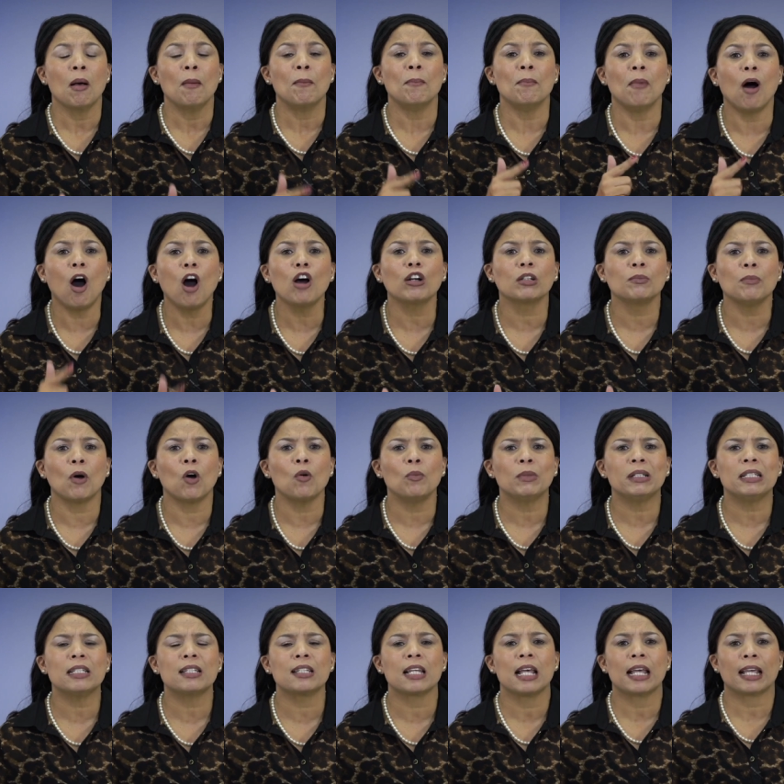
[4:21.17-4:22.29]
Marked
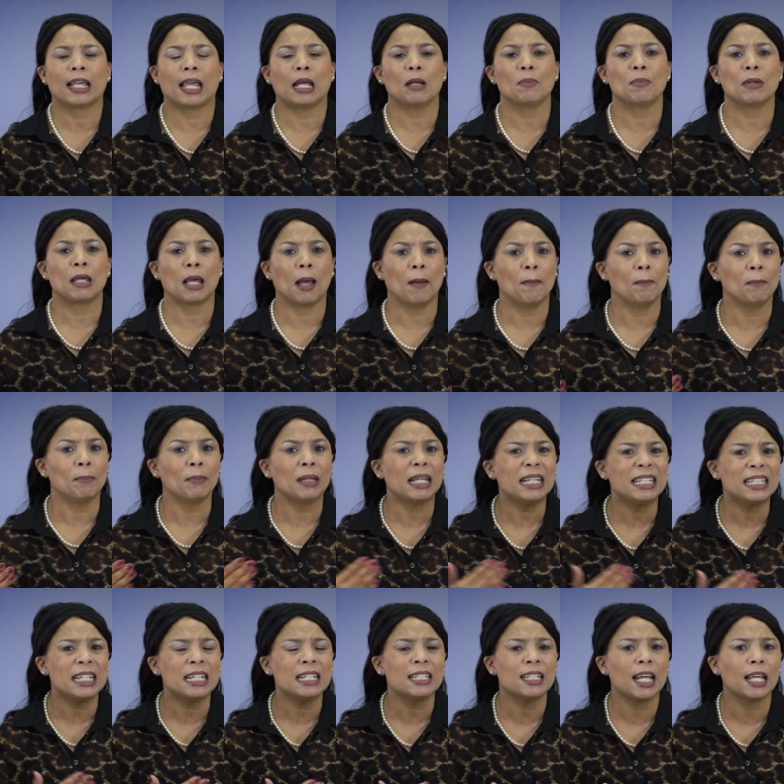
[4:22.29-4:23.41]
moments can be a
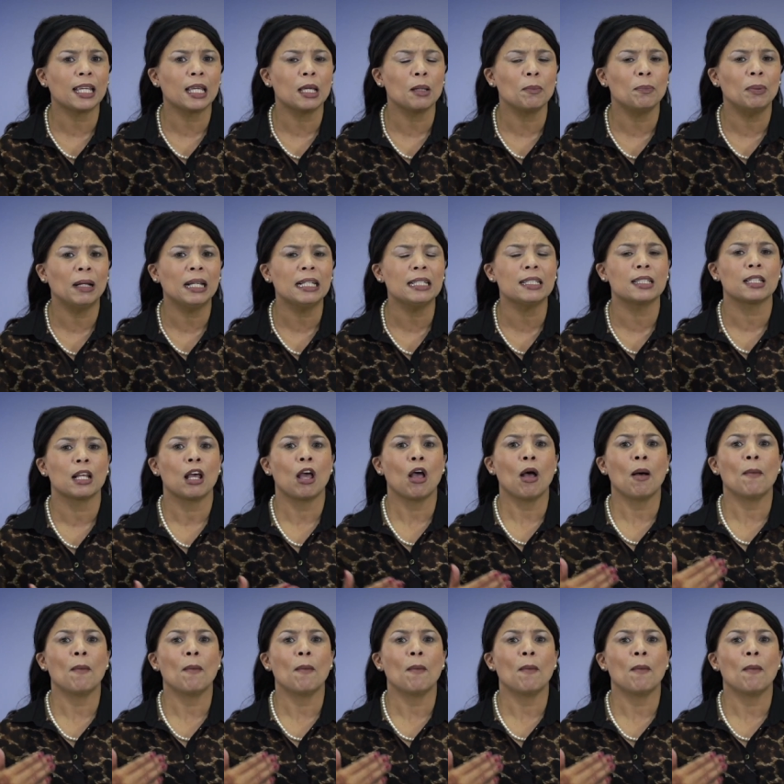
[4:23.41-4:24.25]
meeting taking place.